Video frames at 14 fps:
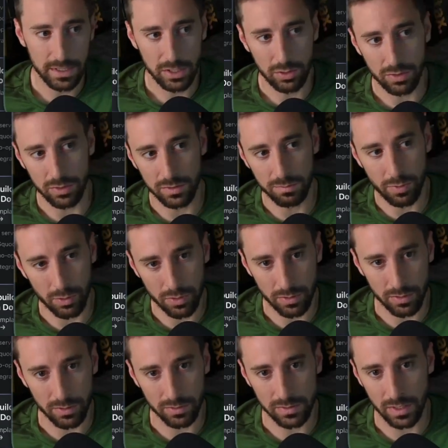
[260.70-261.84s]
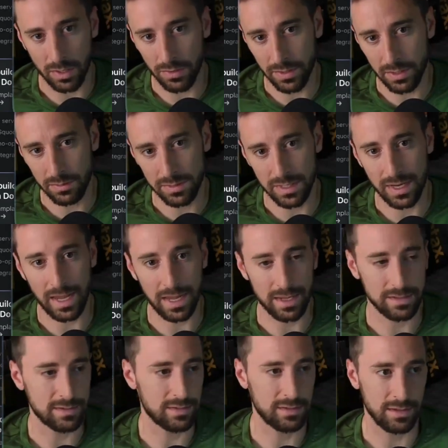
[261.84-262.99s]
You can use both of those and all they do is
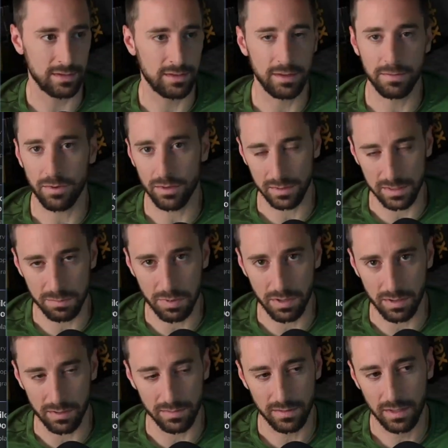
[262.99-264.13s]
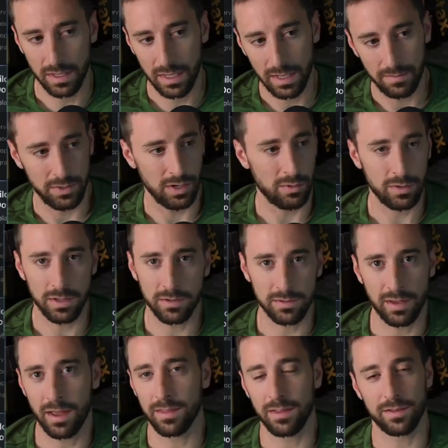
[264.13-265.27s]
enhance the default experience. If you don't want to use
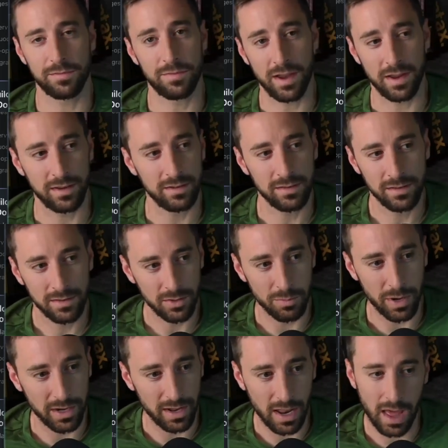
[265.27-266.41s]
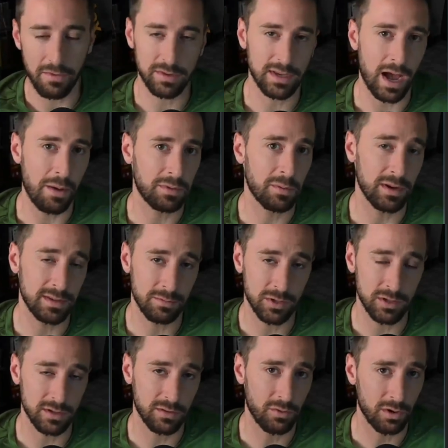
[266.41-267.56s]
that, that's fine. You might not have as optimized
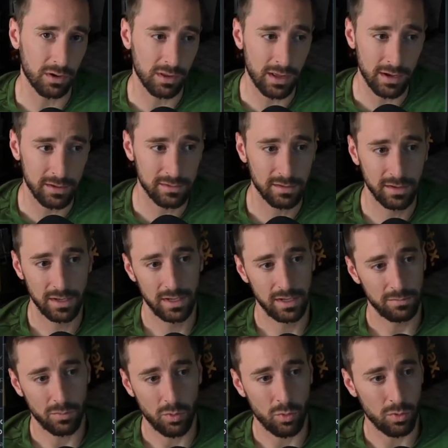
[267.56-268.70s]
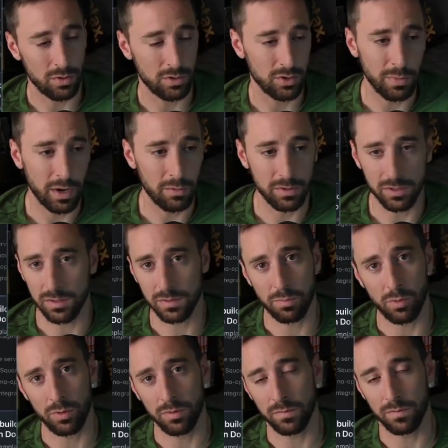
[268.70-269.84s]
images for your clients, or you might want to just
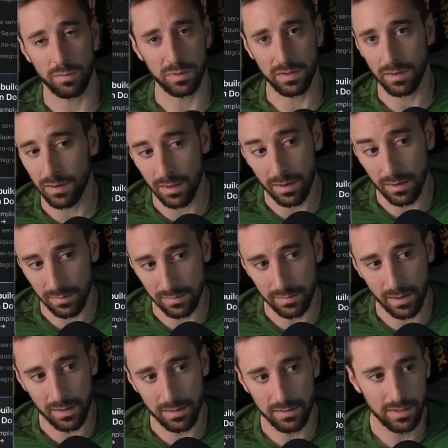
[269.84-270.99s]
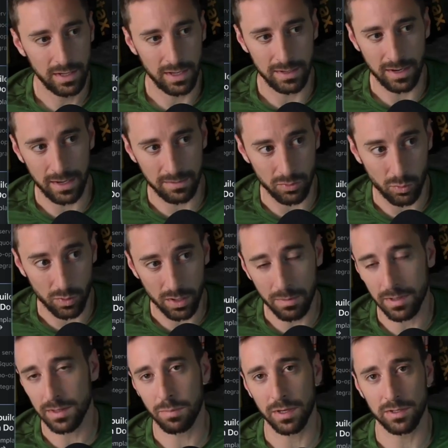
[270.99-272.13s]
pull in from CDN instead and not even worry
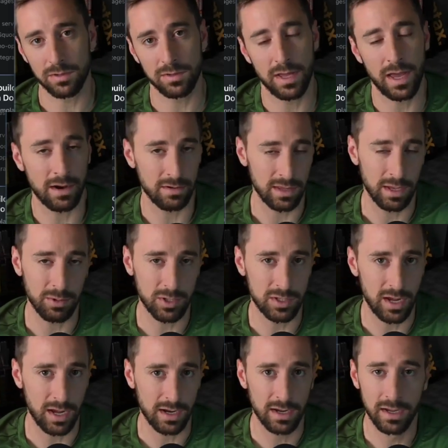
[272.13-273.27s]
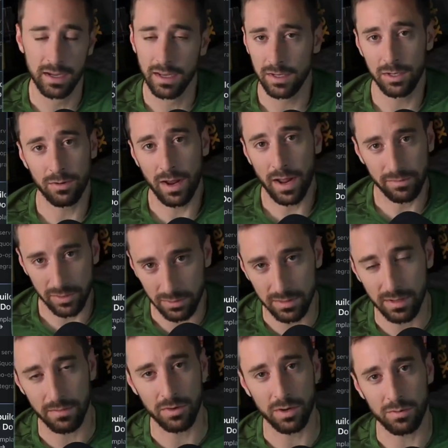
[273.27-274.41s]
about the picture tag or the image tag. You don't have to use
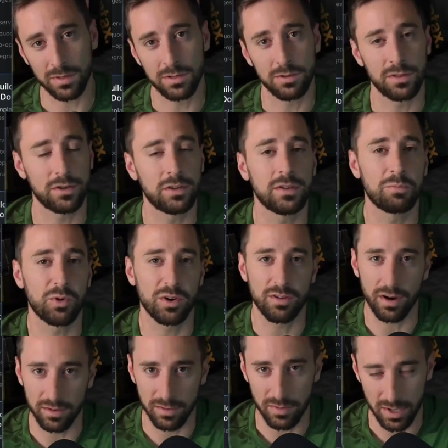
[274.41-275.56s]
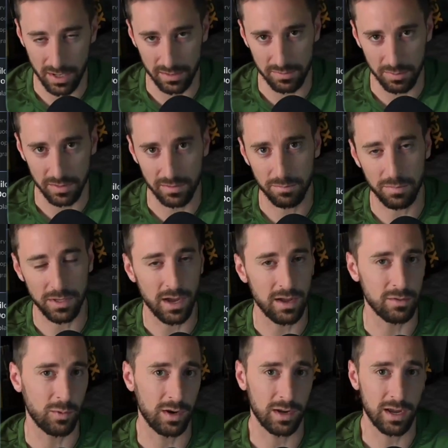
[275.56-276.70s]
it if you don't want to. They're just progressive enhancements
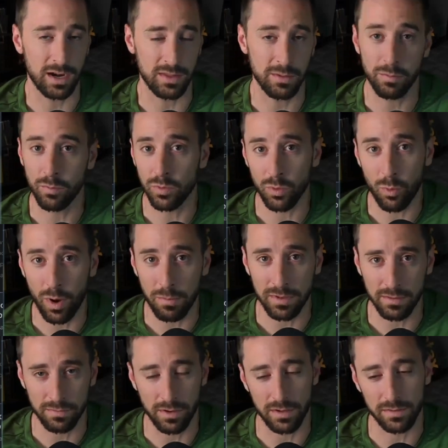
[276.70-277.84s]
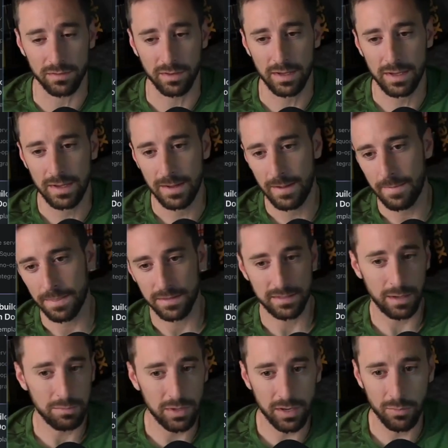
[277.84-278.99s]
beyond what, kind of the, the web defaults.
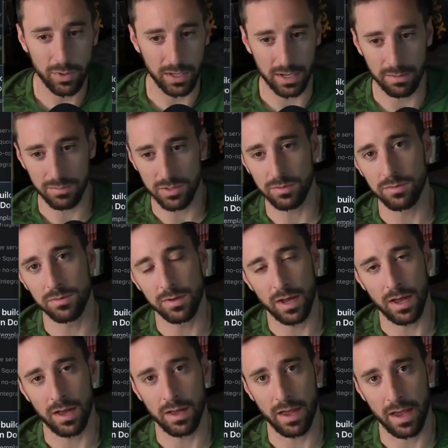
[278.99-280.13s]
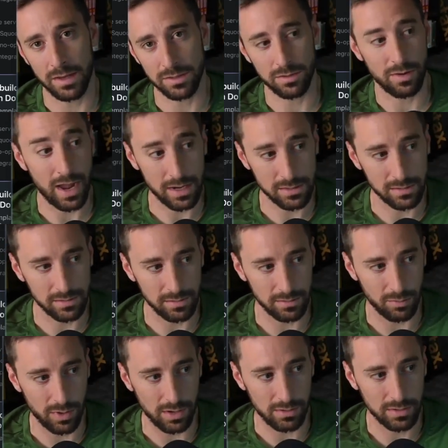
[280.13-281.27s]
Same thing when it comes to uh, Astro Actions
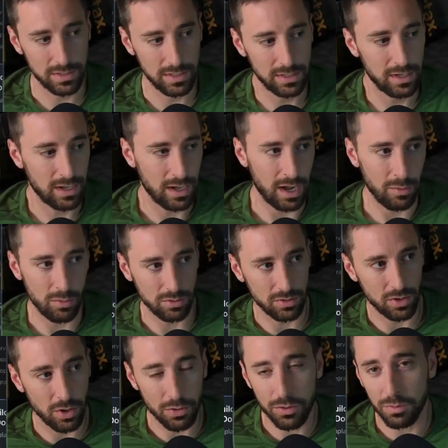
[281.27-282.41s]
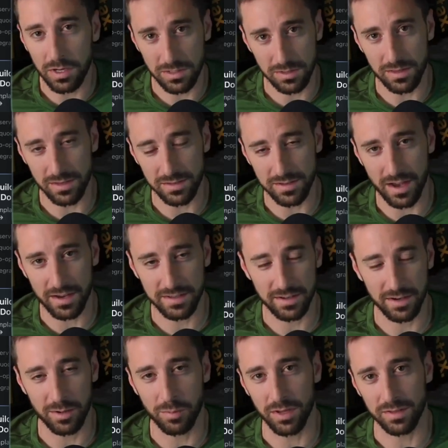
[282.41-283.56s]
as well. I won't go through each of these docs
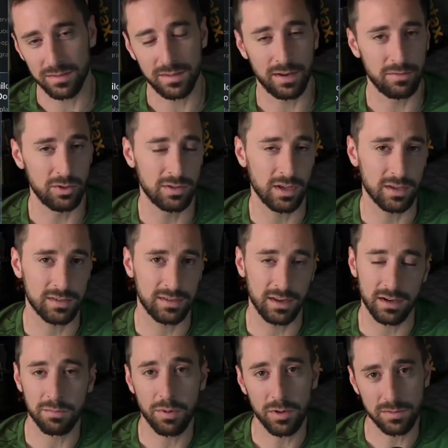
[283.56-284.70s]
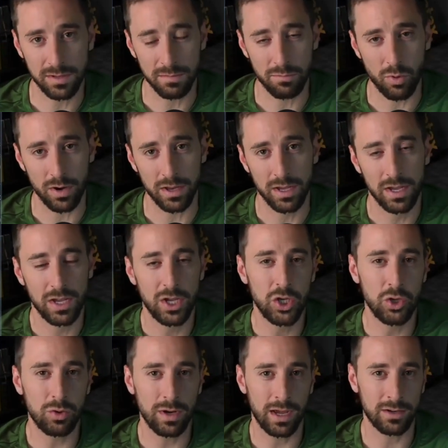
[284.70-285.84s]
here, but instead of using a standard post endpoint,
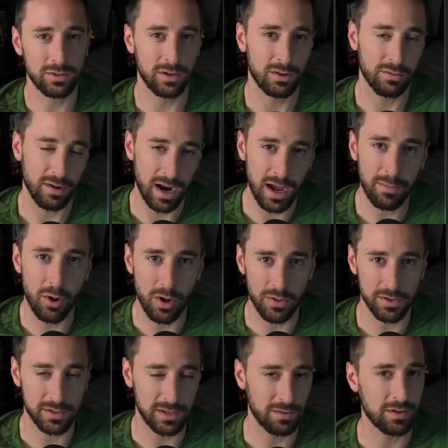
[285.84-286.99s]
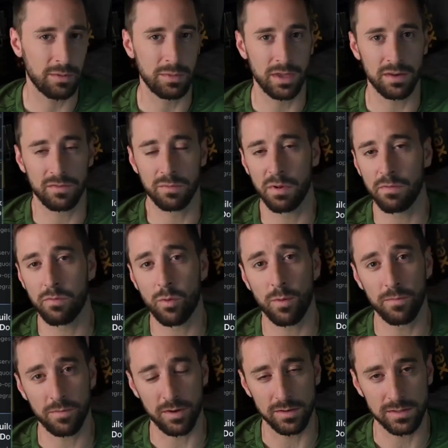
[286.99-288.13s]
you can actually grab all the stuff coming in from a
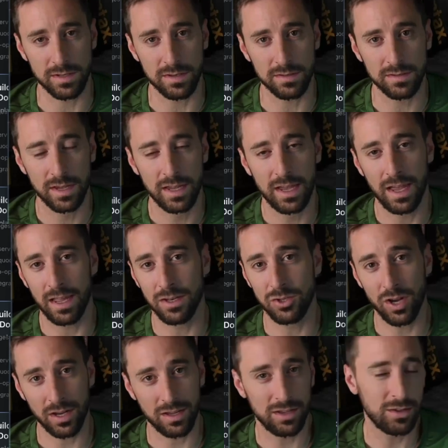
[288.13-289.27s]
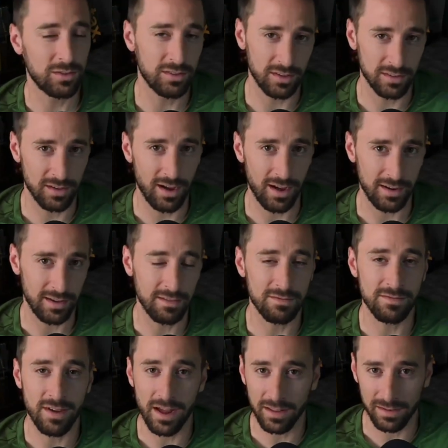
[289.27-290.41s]
form, for instance, and check it using Zod. It
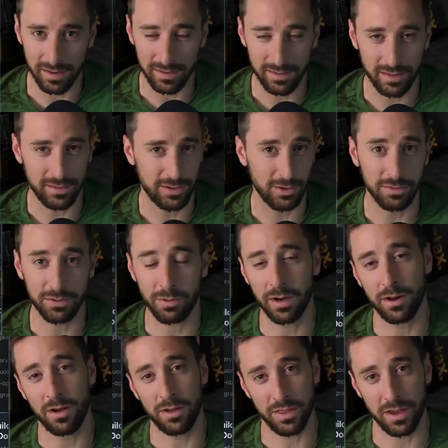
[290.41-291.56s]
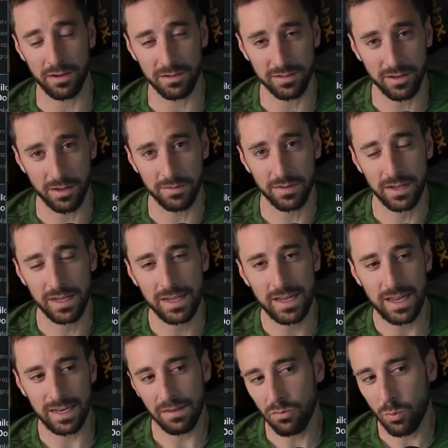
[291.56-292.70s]
validates it, so you don't have to write all that yourself.
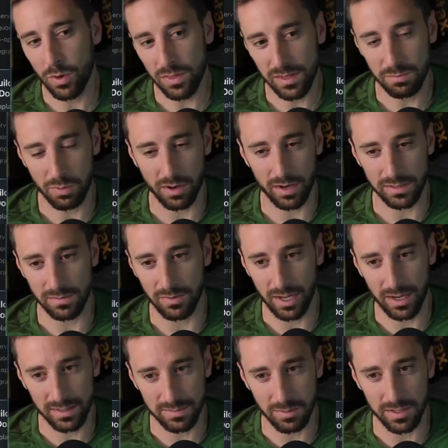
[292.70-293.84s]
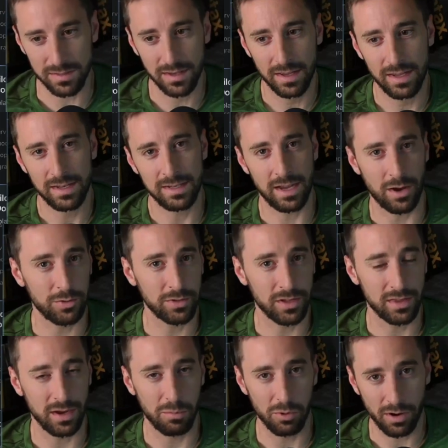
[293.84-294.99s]
And even with these progressive enhancements, not only are
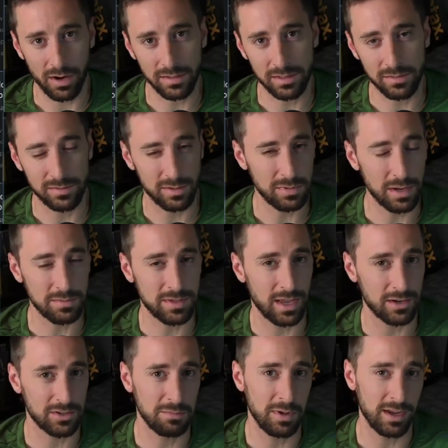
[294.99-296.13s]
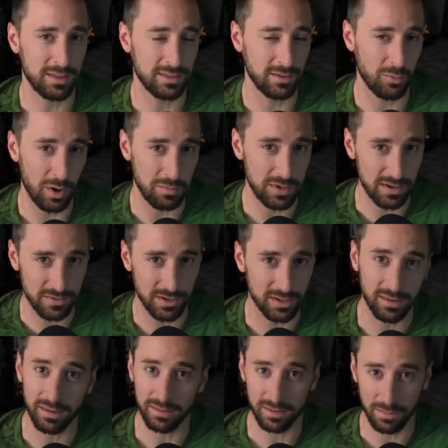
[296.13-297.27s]
they progressive, sometimes they actually make the web
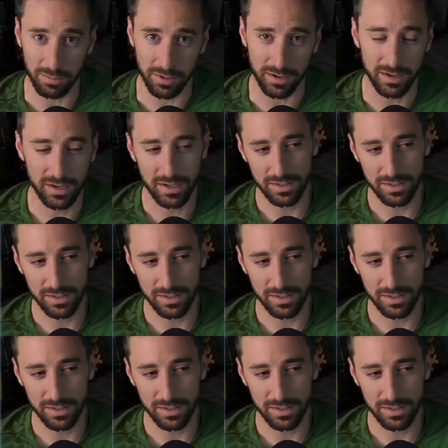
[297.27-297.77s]
defaults simpler.